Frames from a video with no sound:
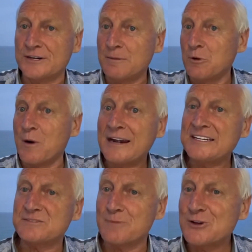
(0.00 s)
Number one
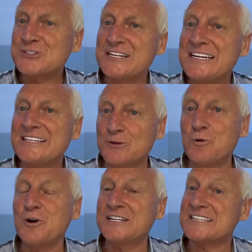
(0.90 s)
is most of the E in the
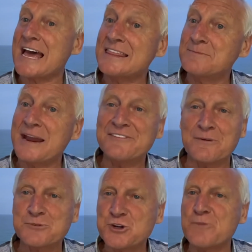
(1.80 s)
world is either made
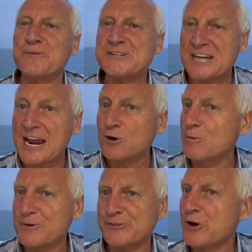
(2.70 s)
from turpentine or
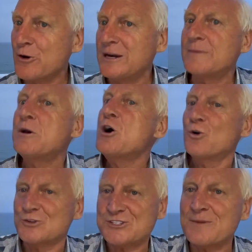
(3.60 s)
petroleum
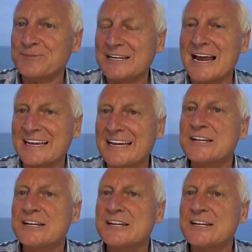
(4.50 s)
or something like that.